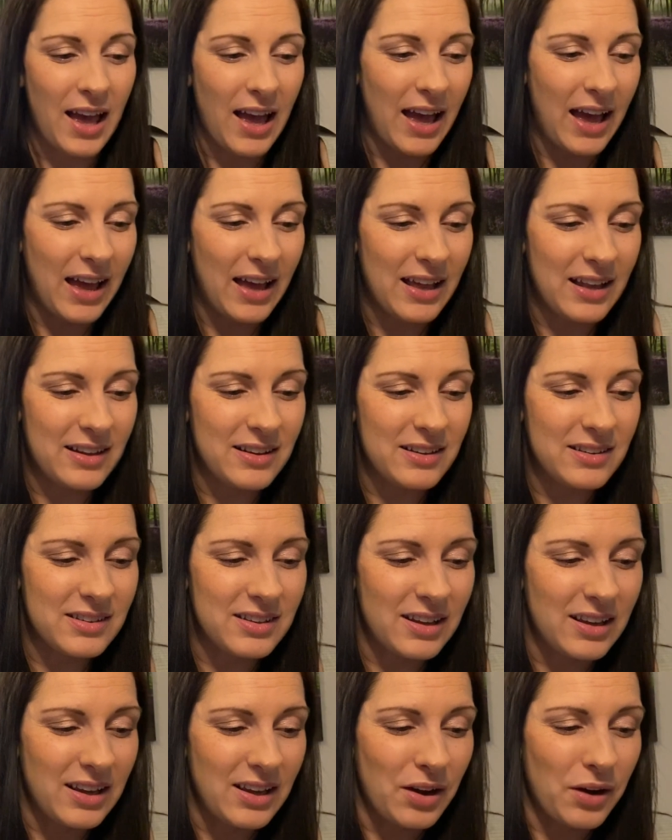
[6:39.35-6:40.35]
and
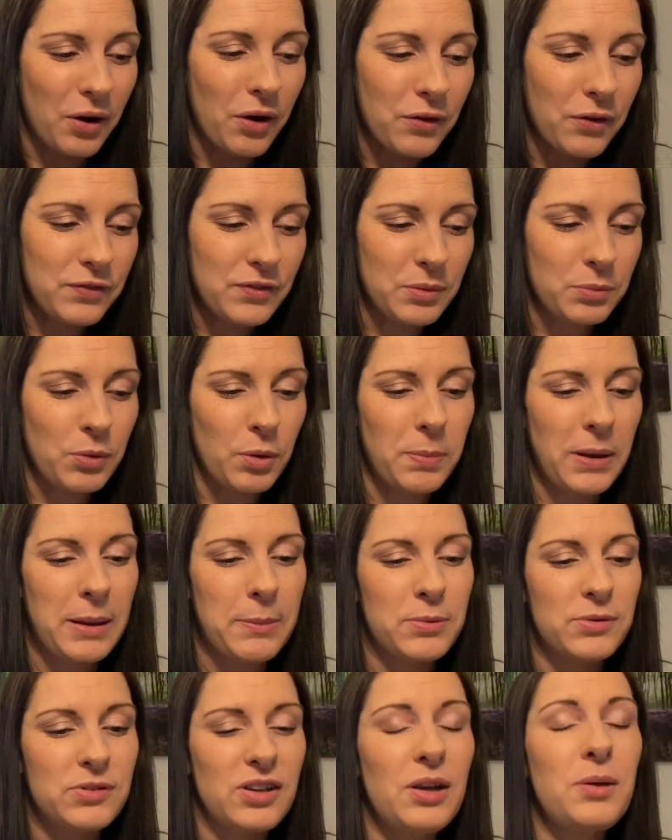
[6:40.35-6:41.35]
often what
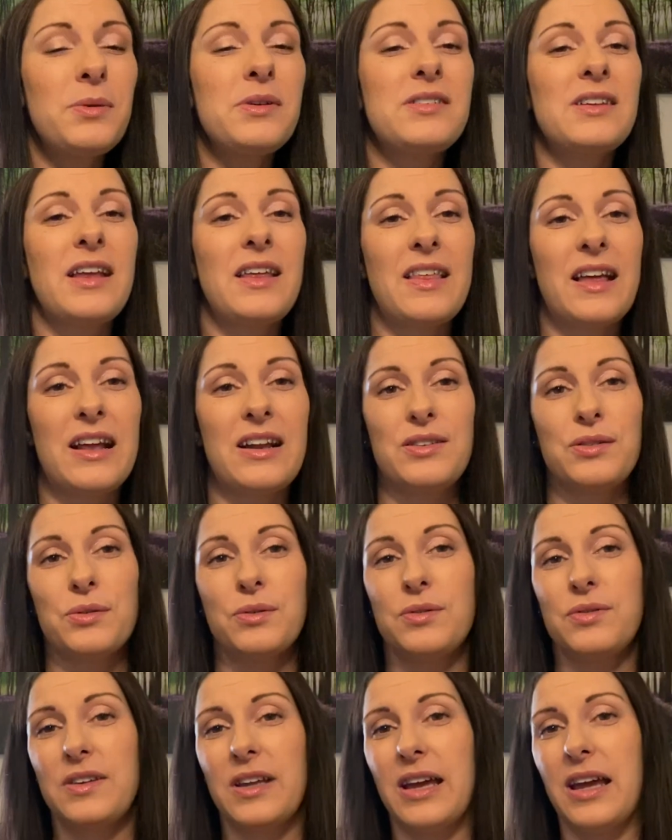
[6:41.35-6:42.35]
people do is they then sort
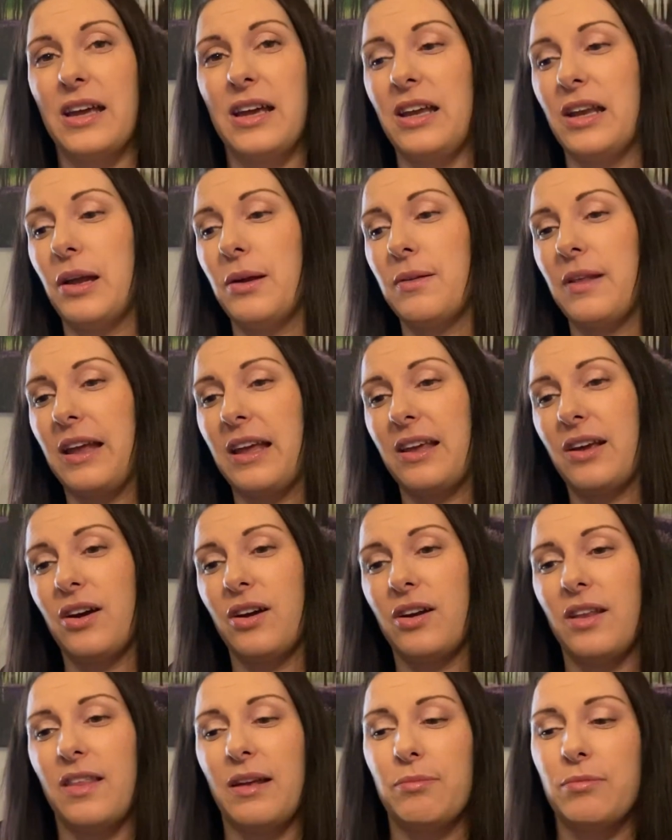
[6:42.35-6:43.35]
of say, you know, they
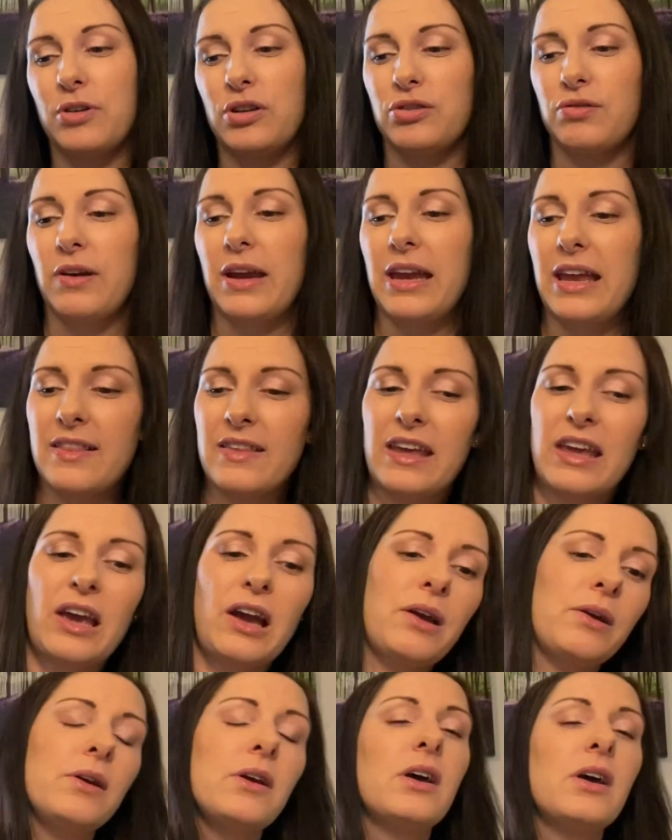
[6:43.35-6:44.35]
kind of then retreat and they
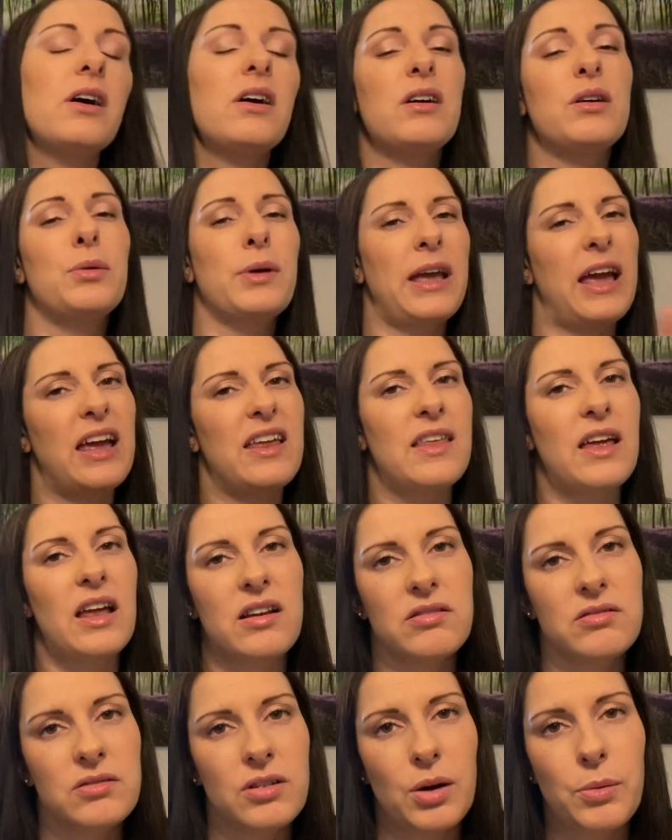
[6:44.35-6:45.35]
go, oh, okay,
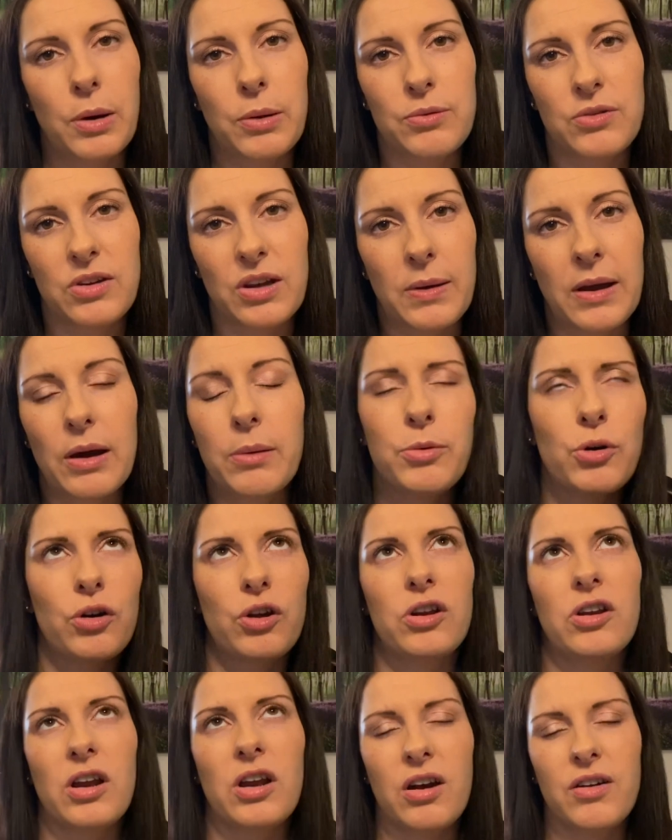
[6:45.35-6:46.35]
then I won't do it, I'm not
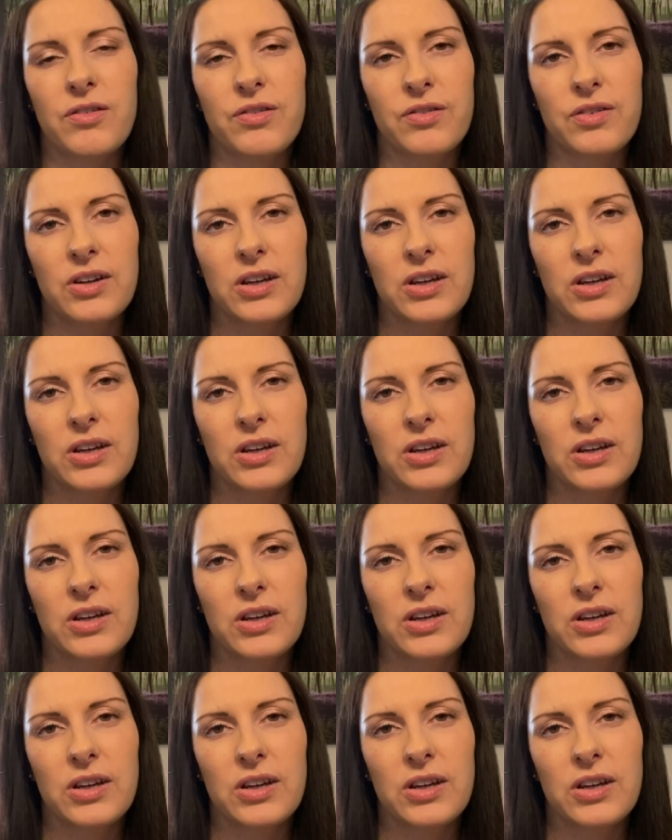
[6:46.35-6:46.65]
good enough.